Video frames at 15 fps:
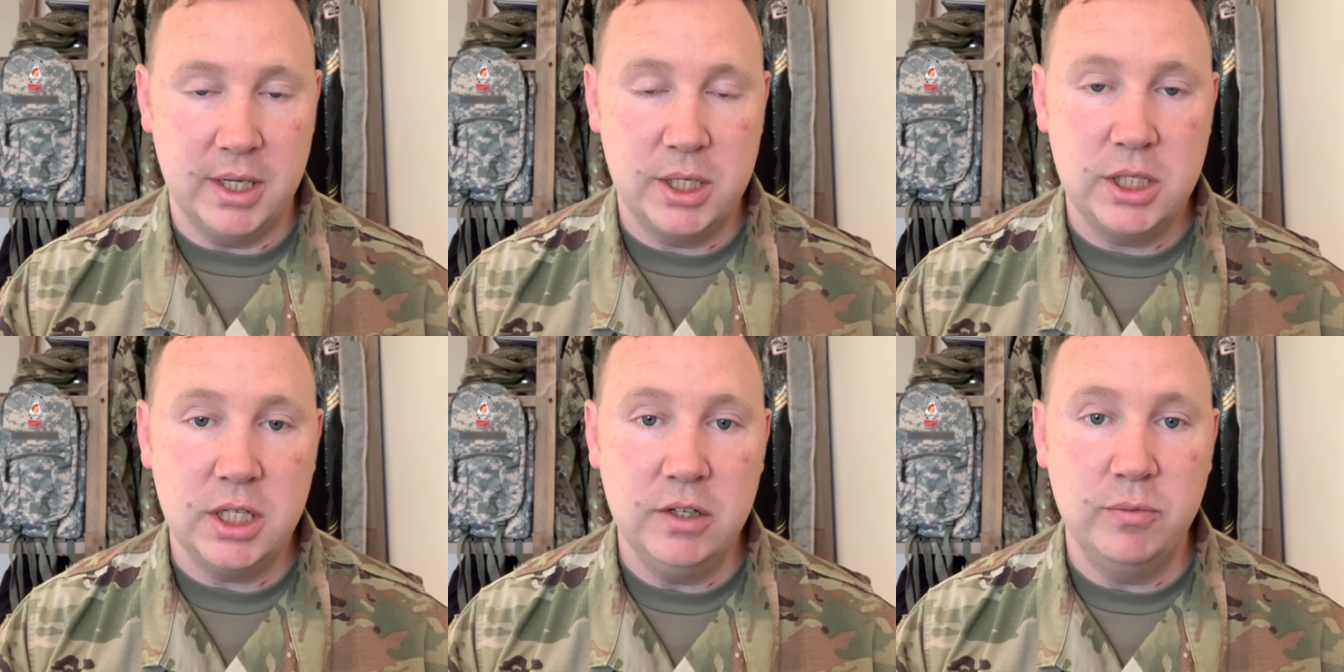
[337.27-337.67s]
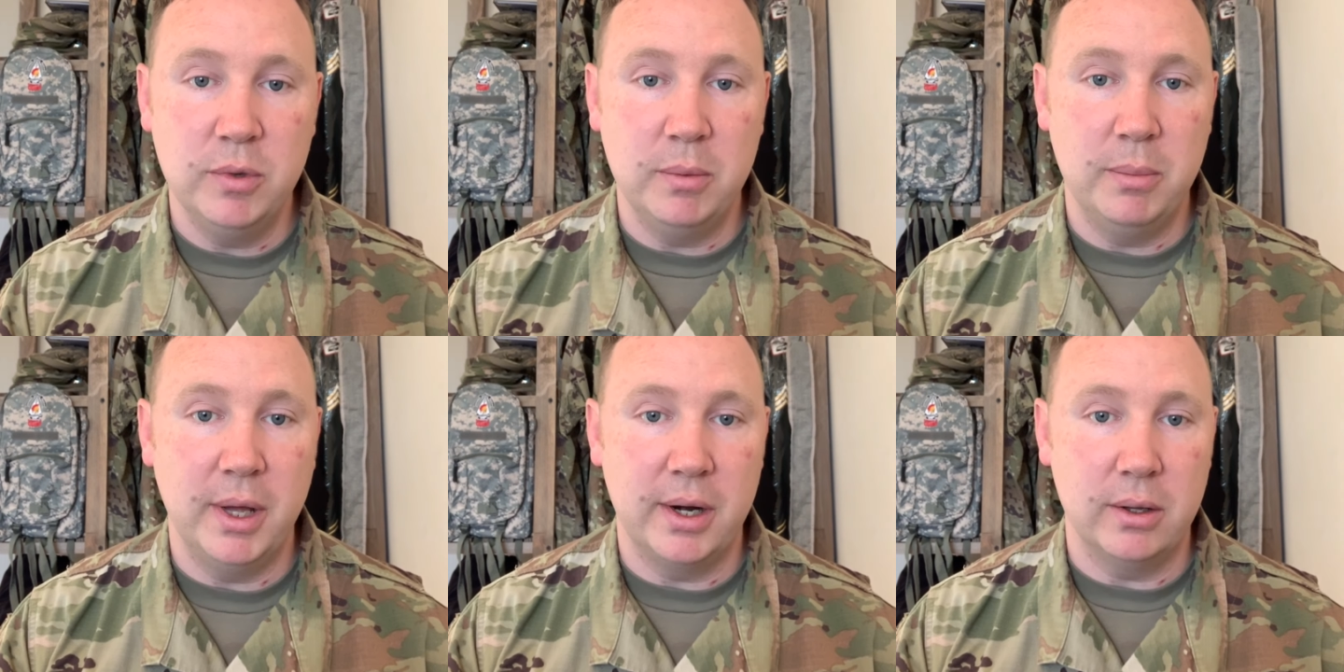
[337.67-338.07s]

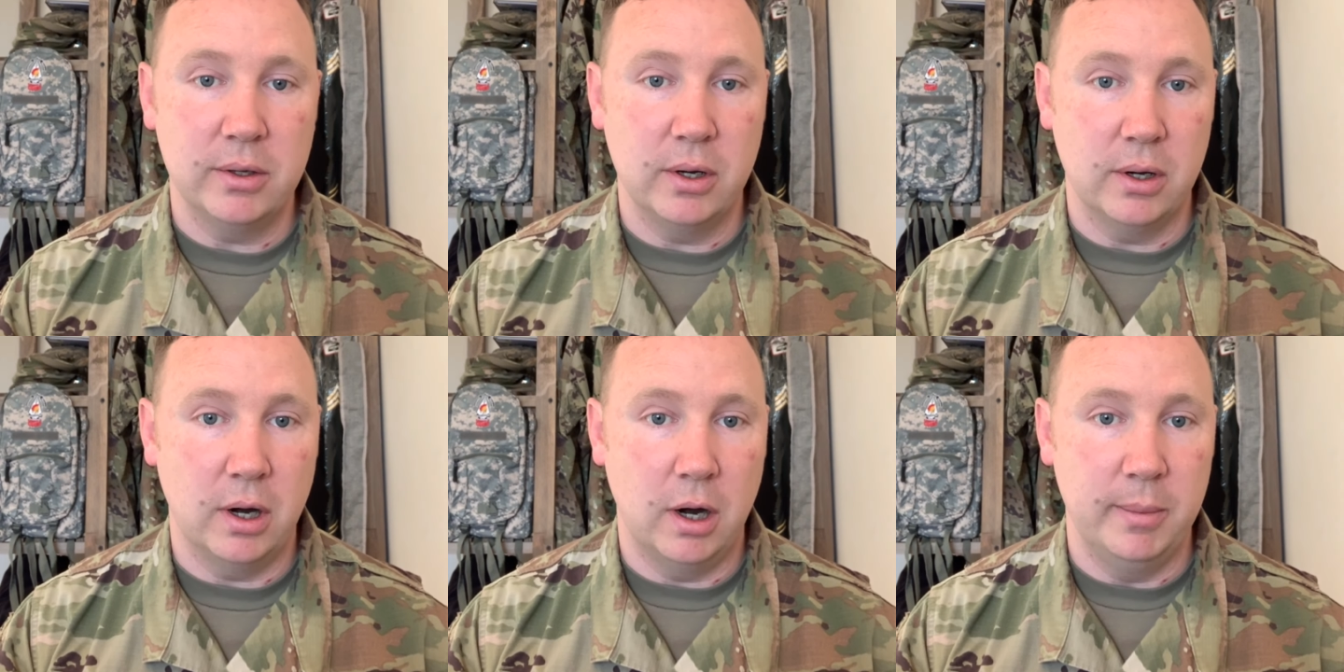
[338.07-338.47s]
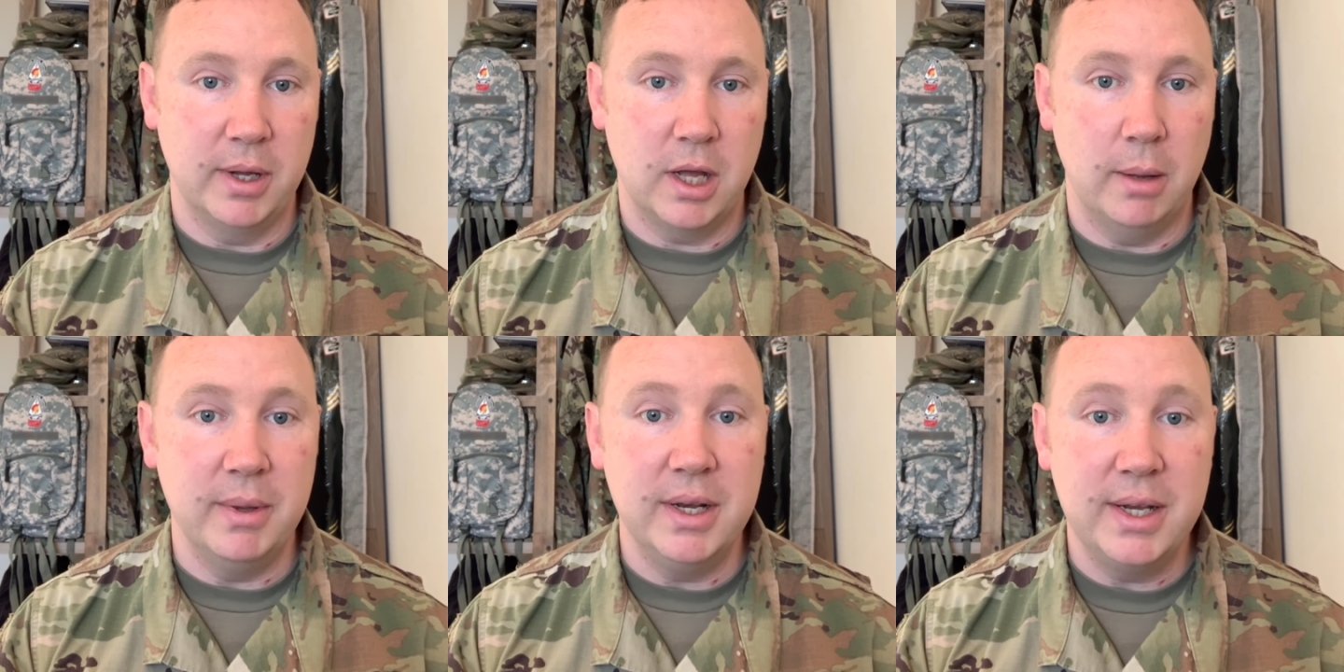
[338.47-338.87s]
Achievement Medal, your Army
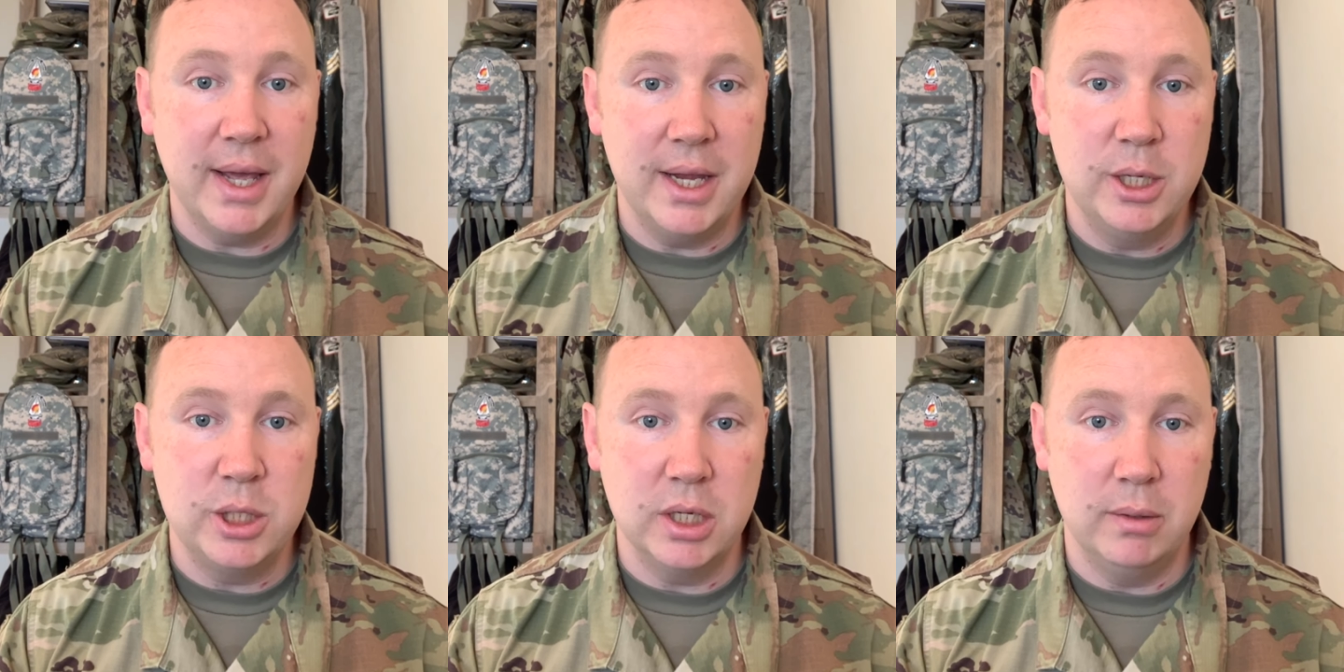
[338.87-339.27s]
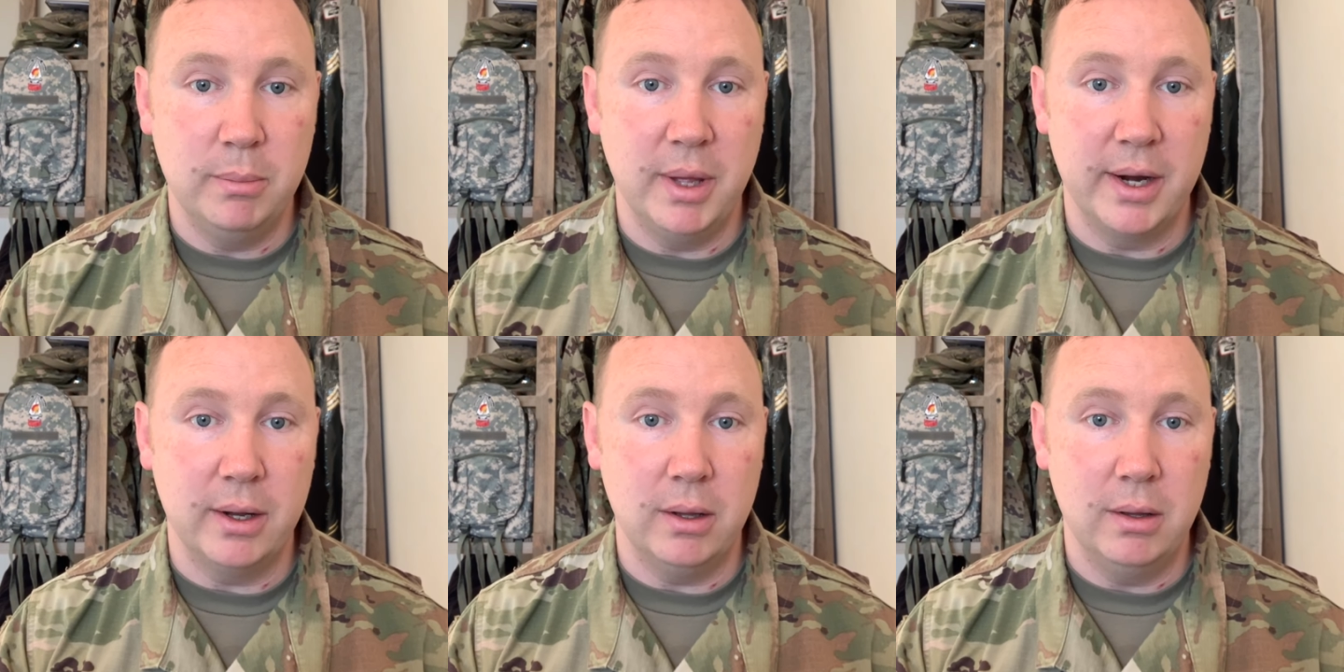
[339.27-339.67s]
Commendation
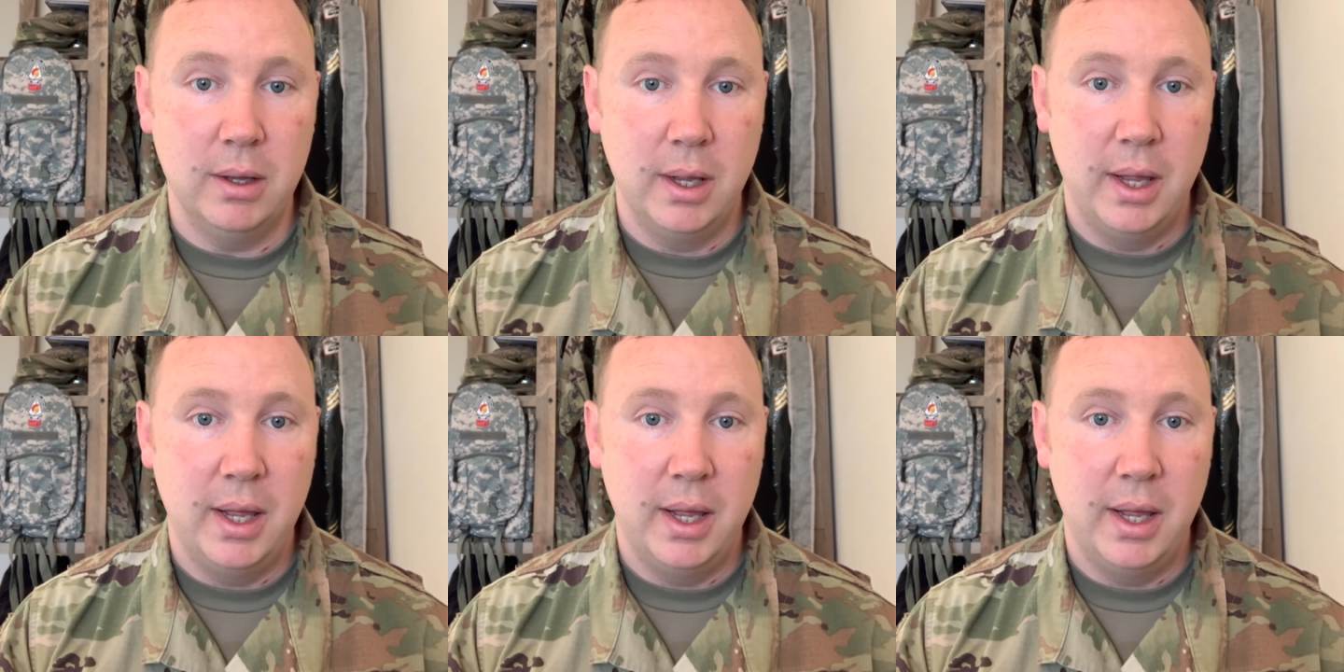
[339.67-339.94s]
Medal,